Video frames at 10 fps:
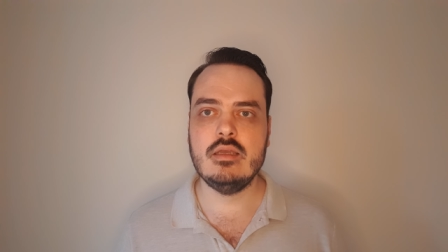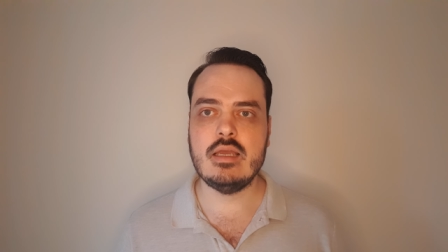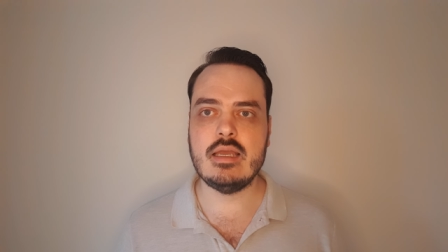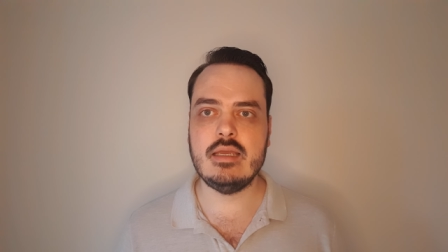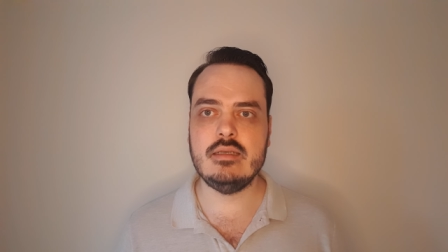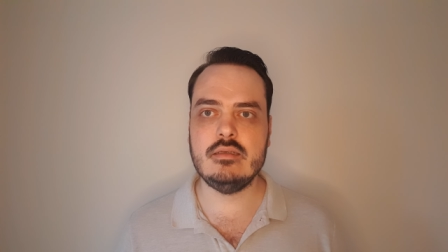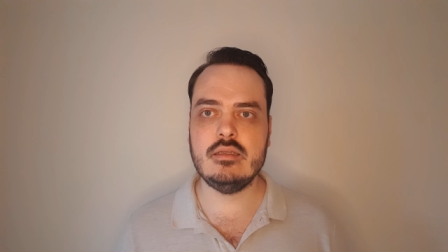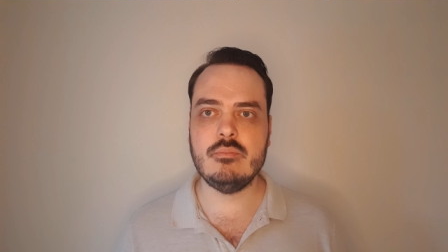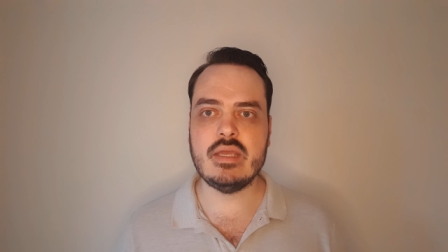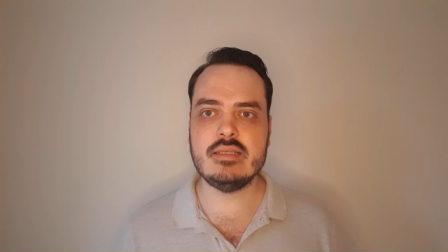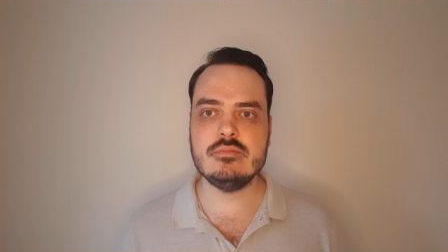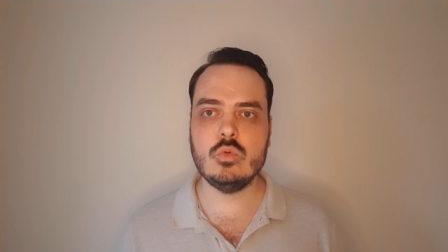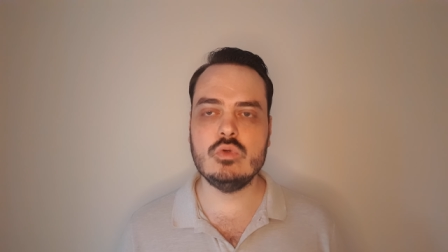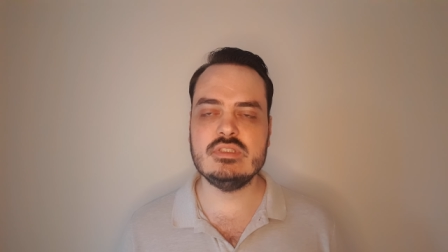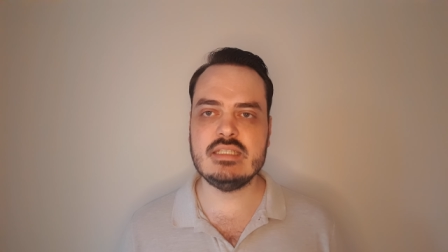and it makes
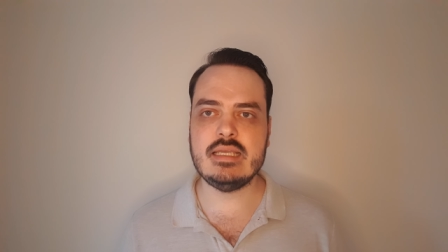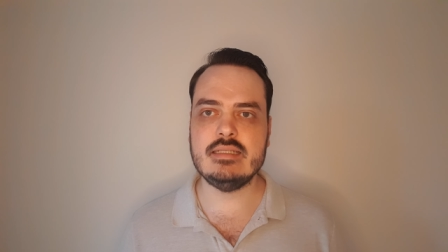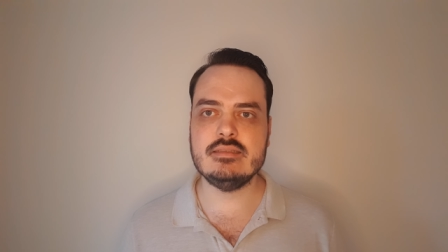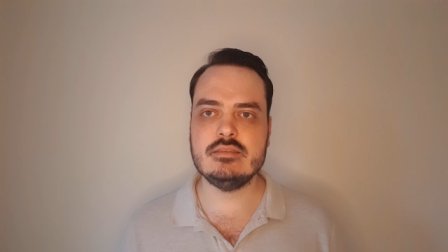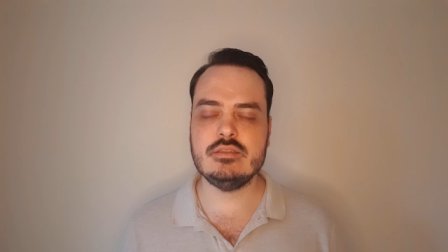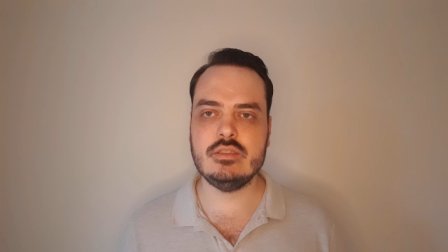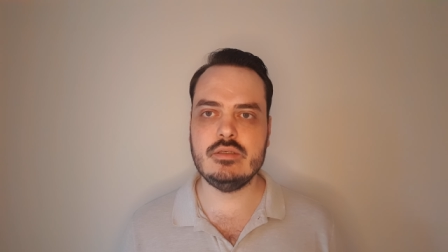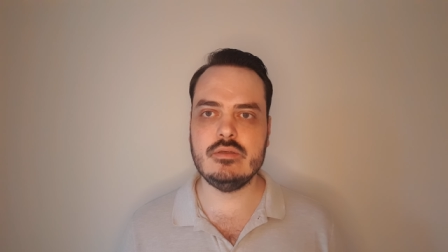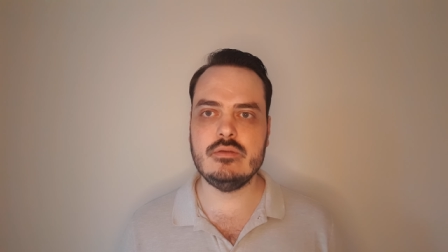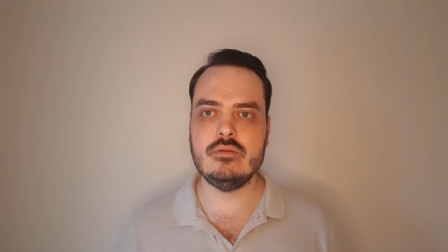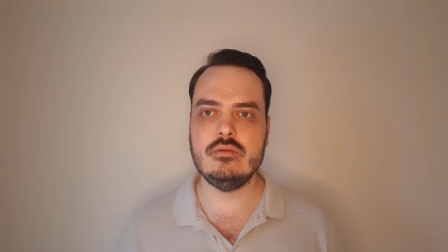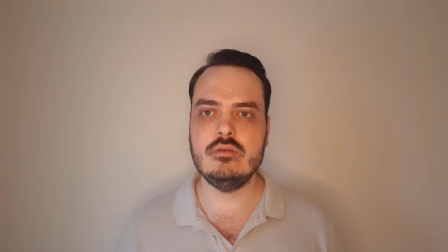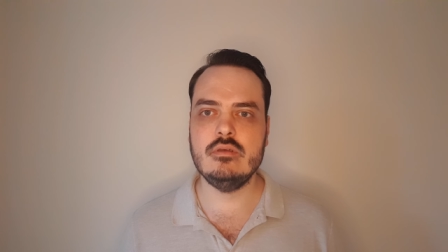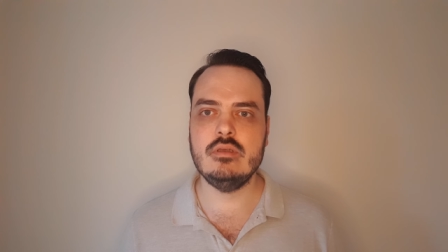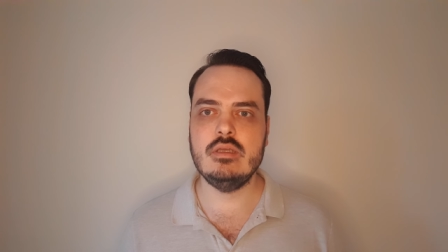more sense to
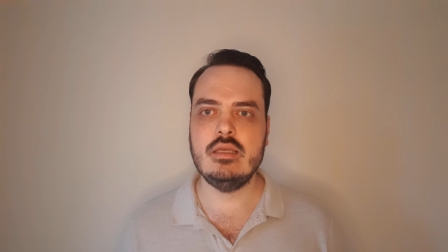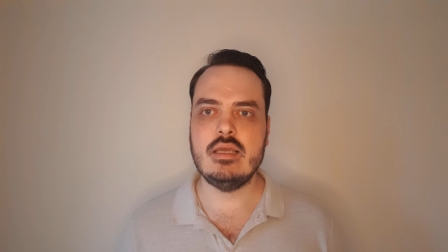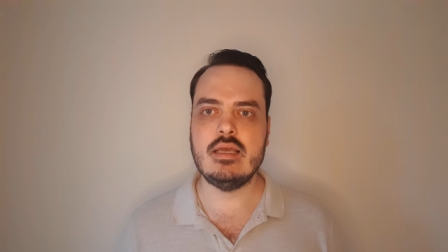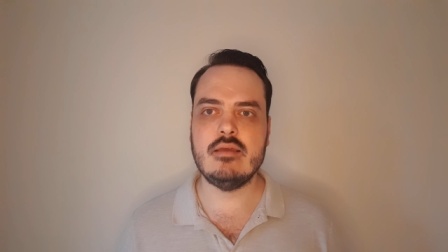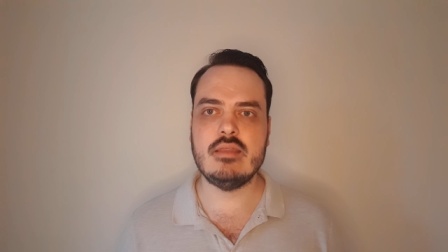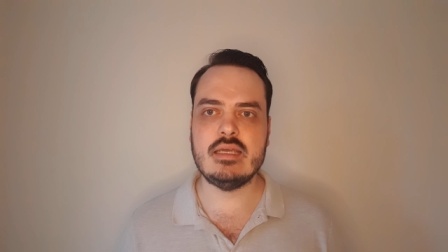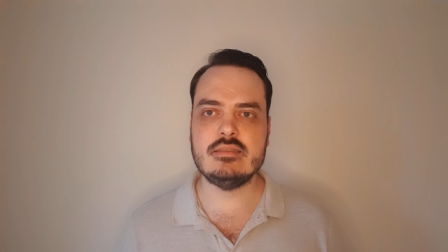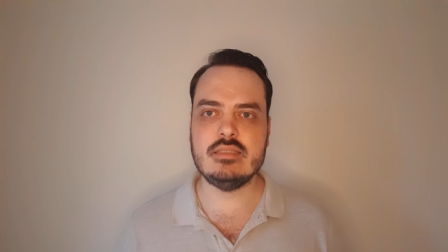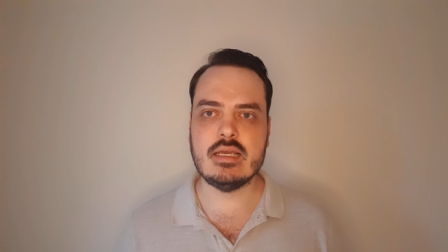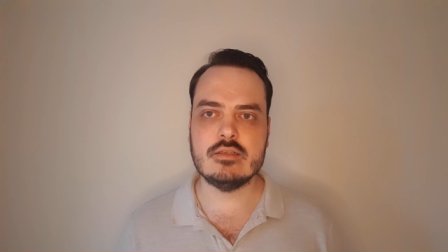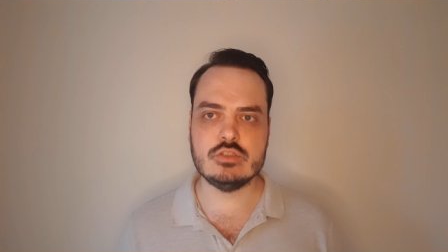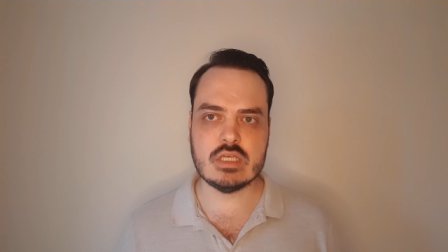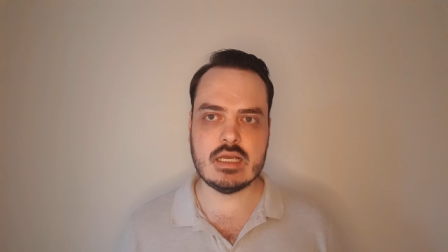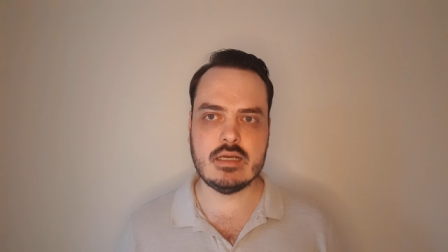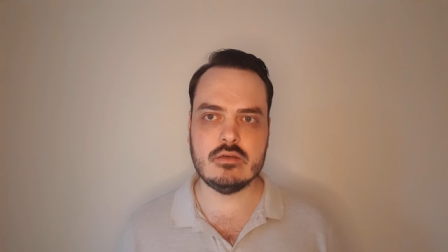have that young
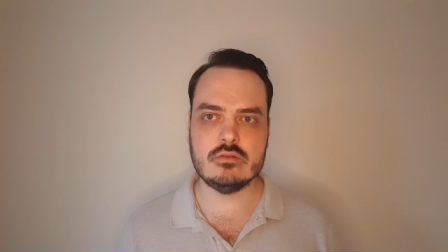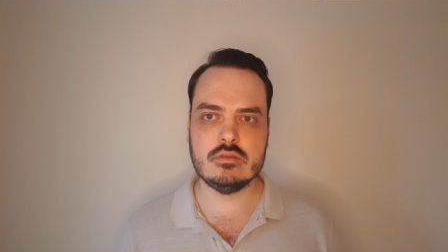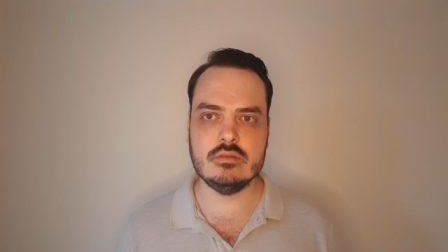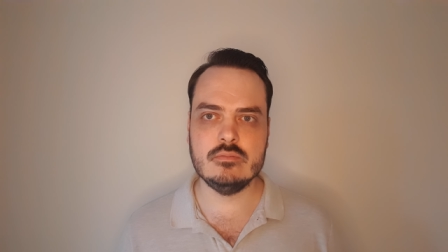child